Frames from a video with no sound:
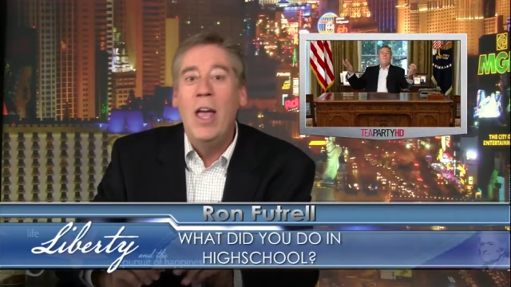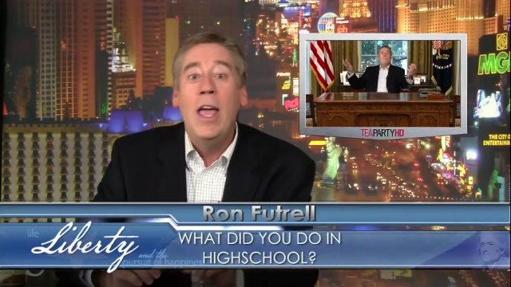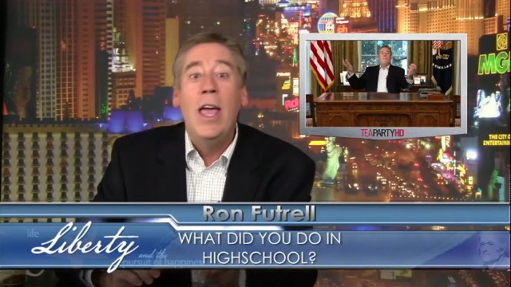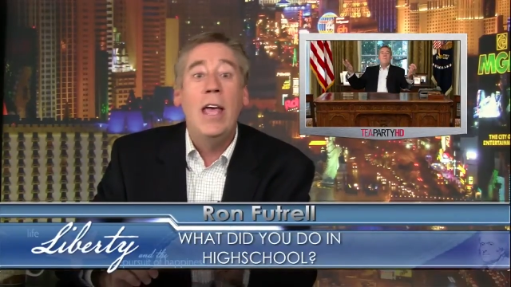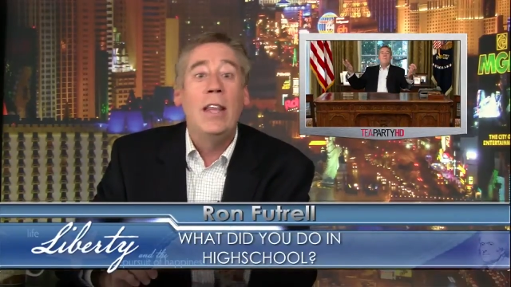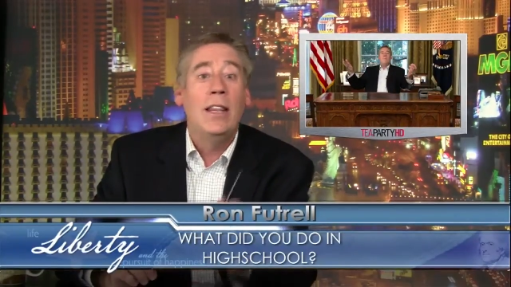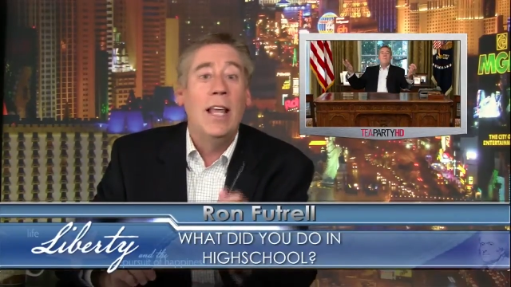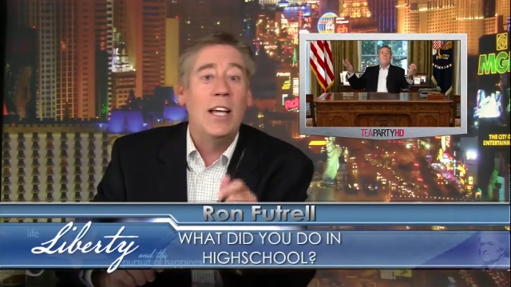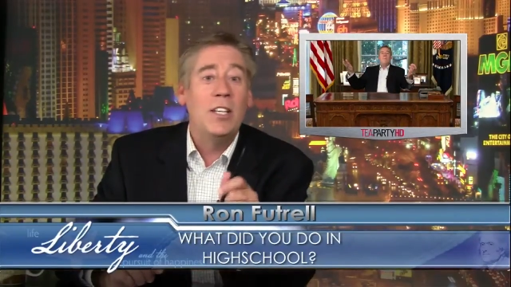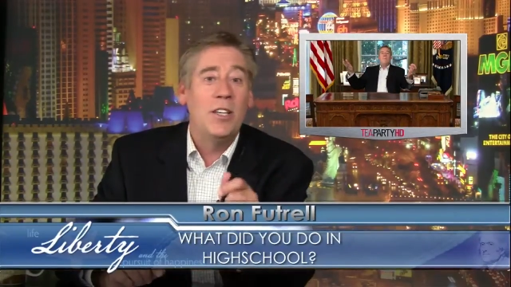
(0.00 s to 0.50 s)

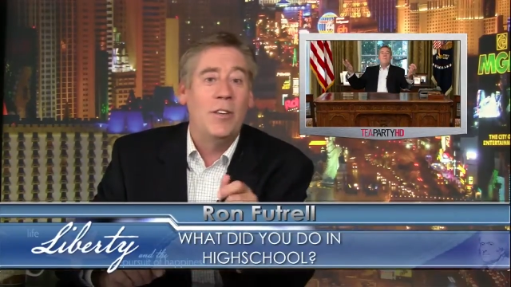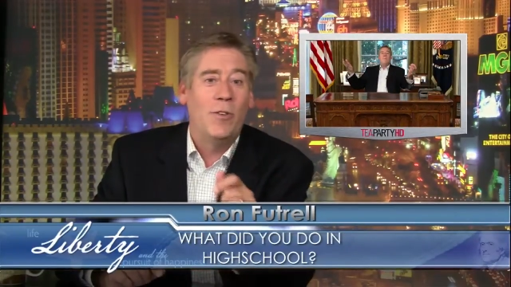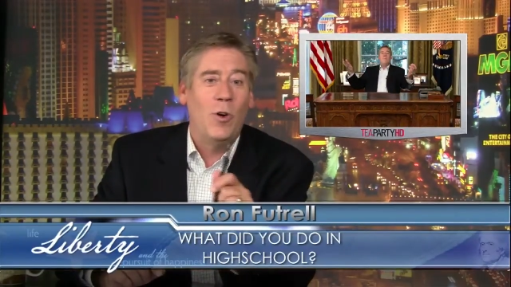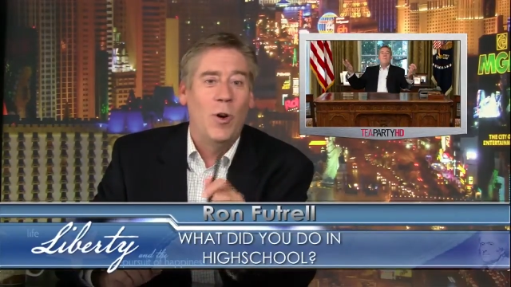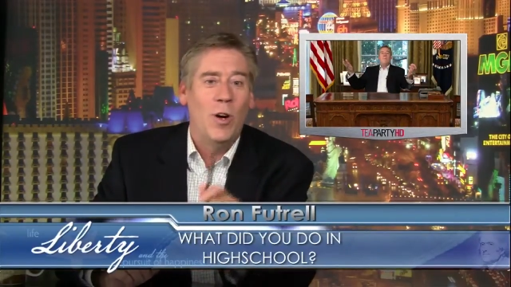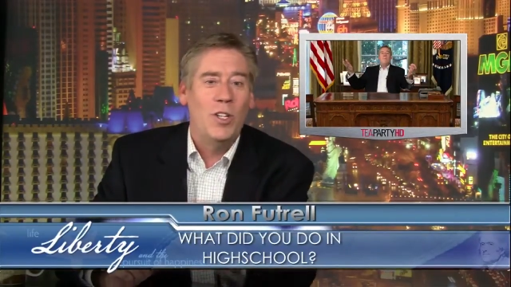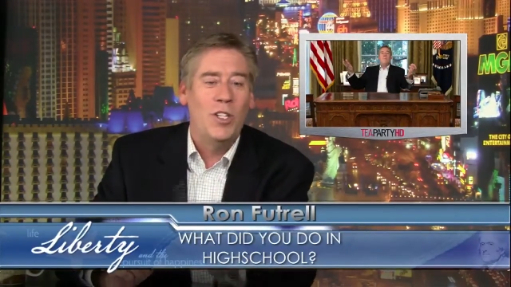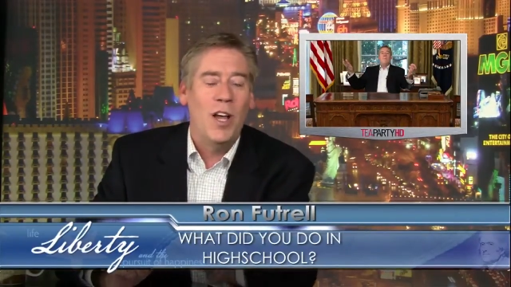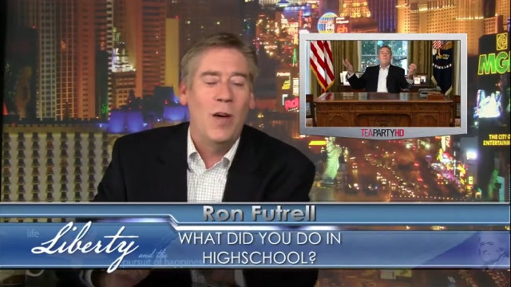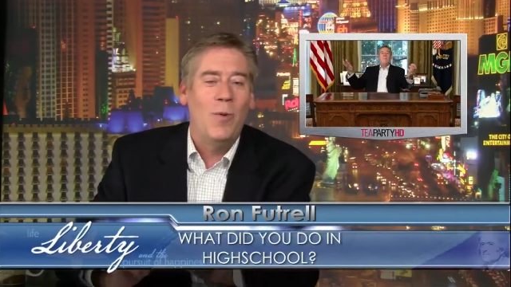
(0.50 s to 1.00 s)
unless, of
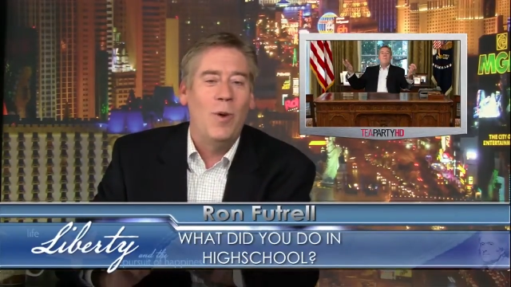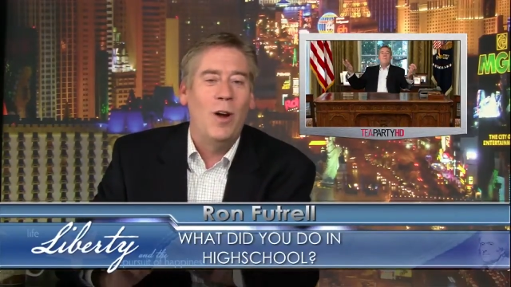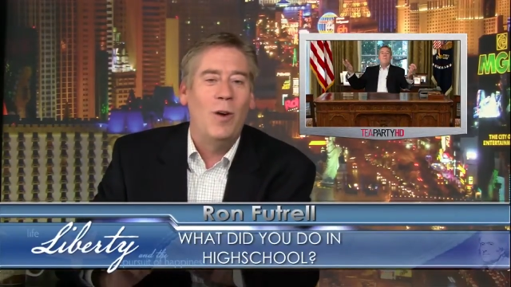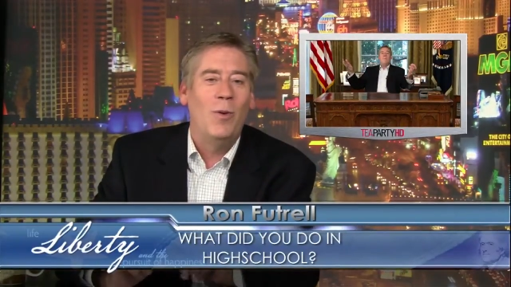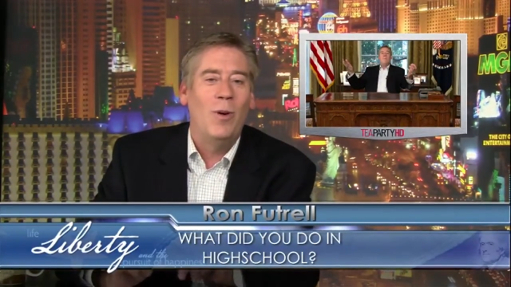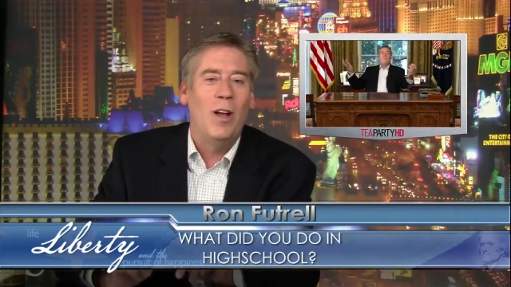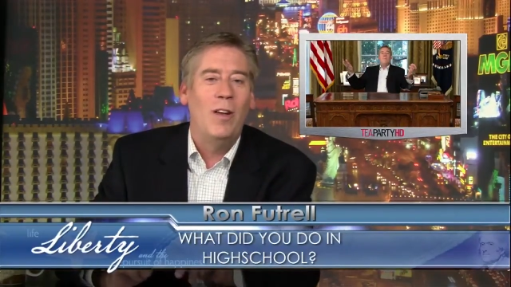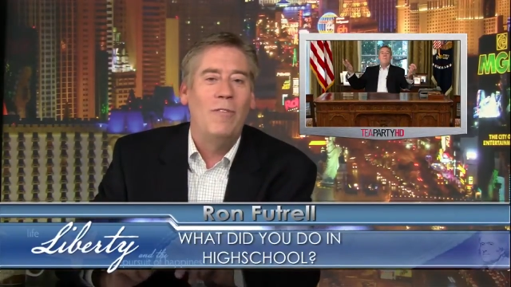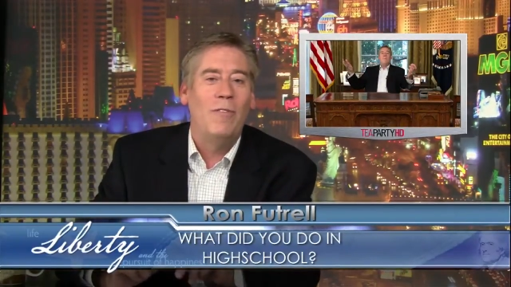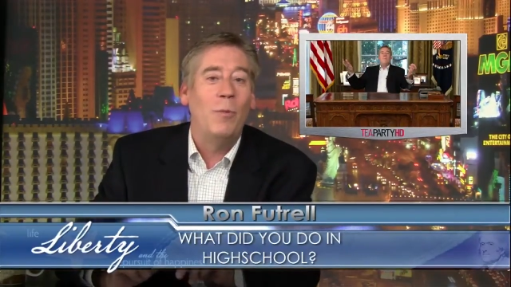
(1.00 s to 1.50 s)
course, I want to
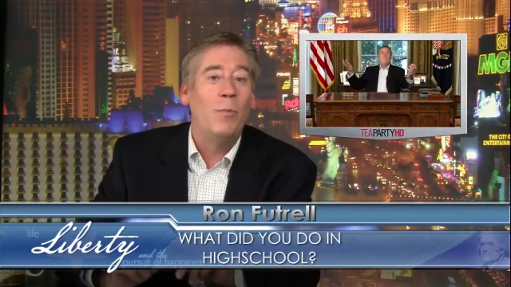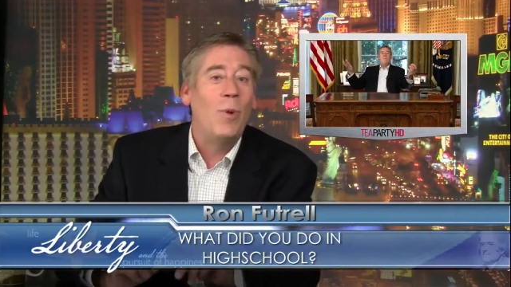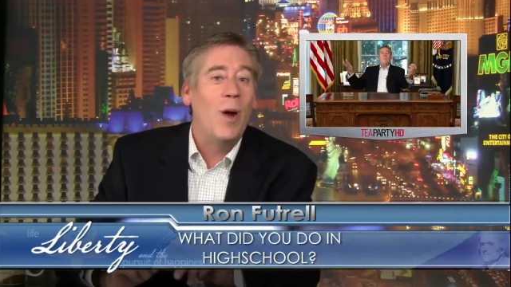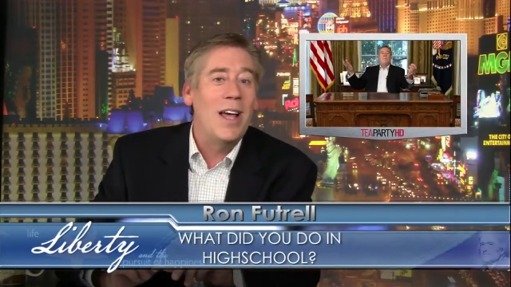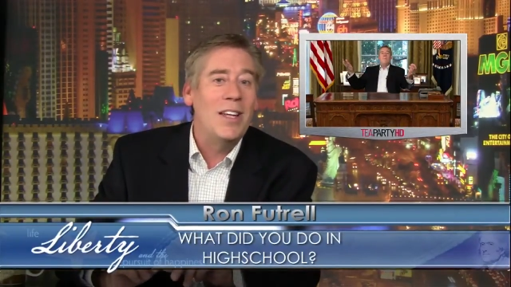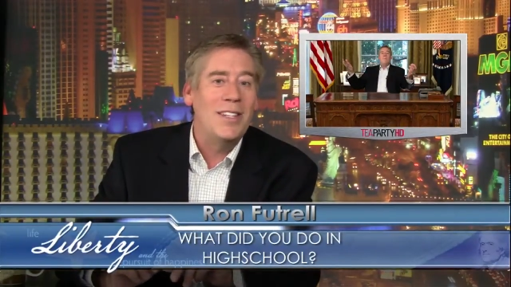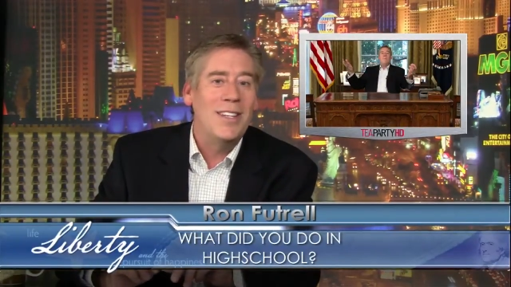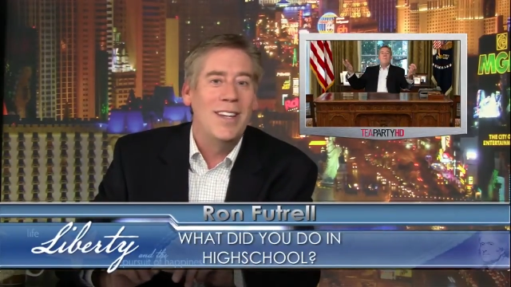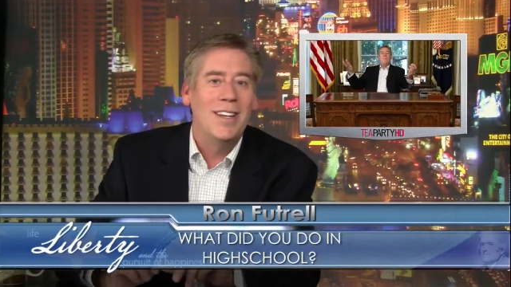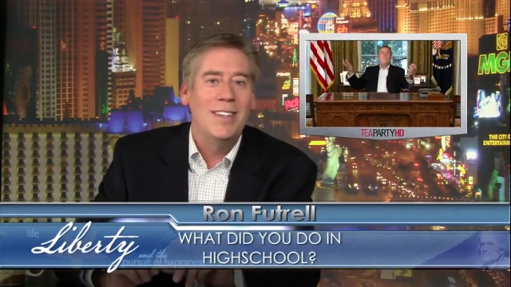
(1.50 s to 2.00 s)
run for
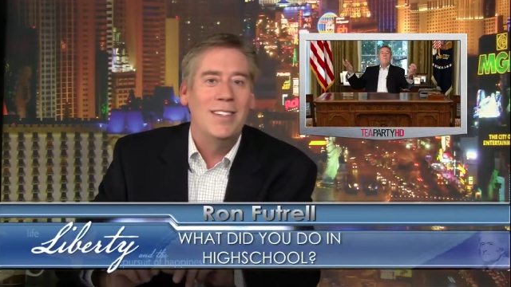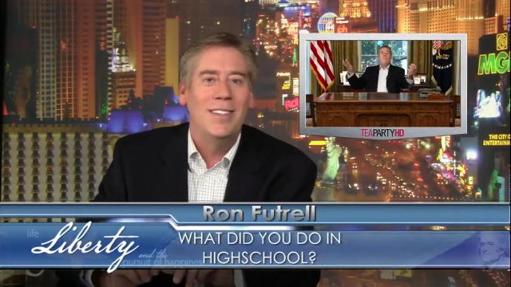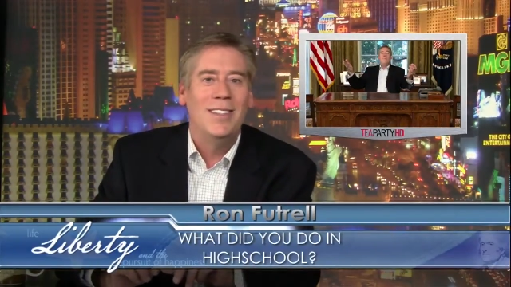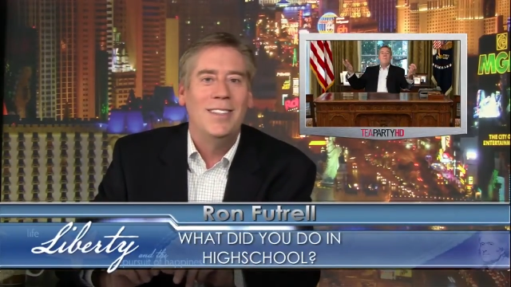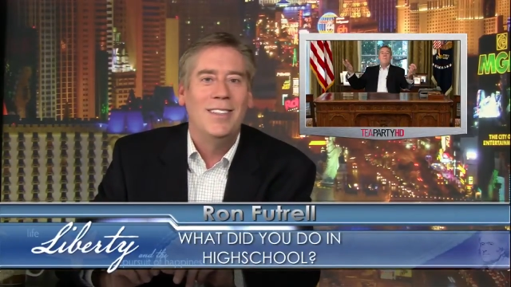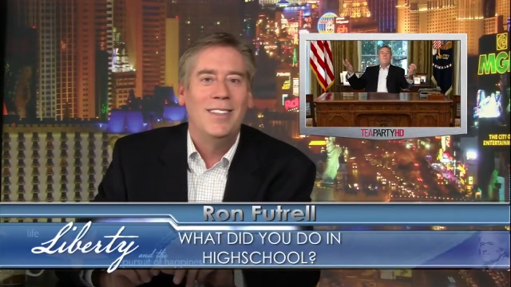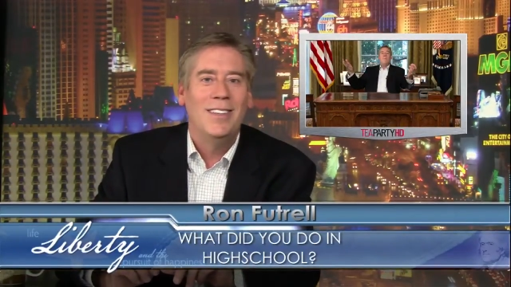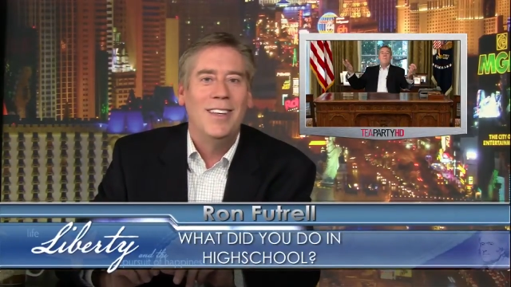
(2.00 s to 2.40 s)
president